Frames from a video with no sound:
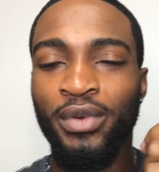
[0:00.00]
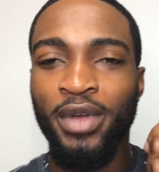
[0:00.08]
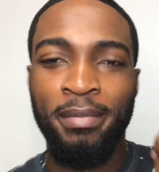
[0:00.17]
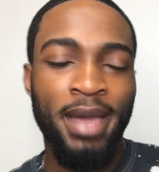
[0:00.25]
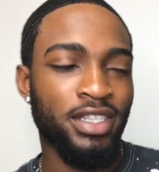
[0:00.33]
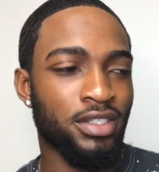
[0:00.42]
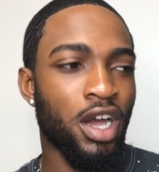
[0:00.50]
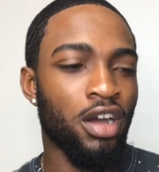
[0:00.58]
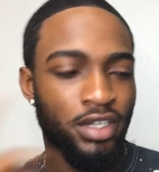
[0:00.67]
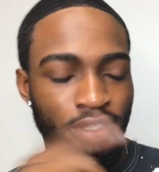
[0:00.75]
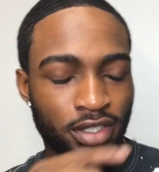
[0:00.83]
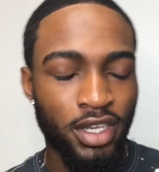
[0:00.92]
the way back to
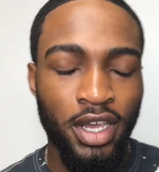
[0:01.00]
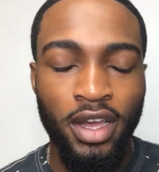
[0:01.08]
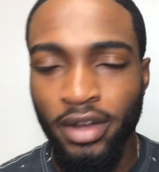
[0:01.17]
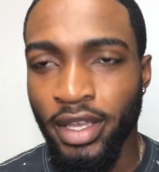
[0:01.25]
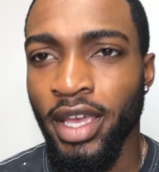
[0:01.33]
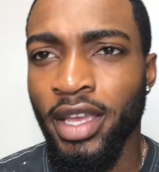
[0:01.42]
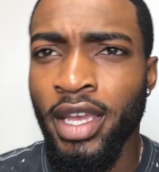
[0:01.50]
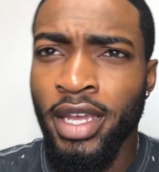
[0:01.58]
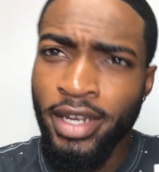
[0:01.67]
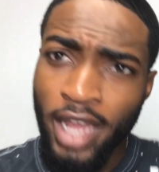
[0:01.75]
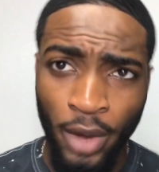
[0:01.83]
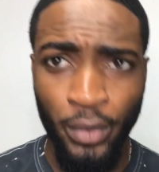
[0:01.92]
August. Okay,
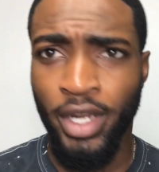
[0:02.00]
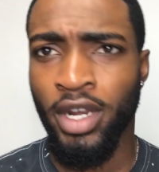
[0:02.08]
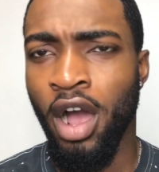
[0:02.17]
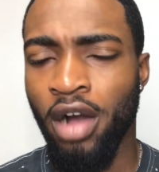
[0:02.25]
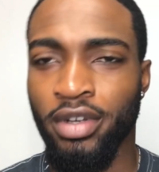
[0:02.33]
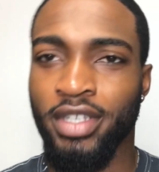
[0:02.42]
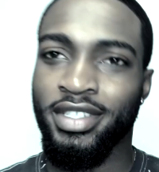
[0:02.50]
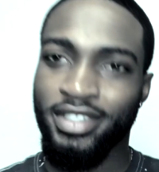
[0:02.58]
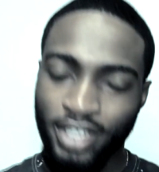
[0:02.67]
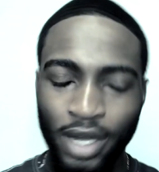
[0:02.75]
now we're in August.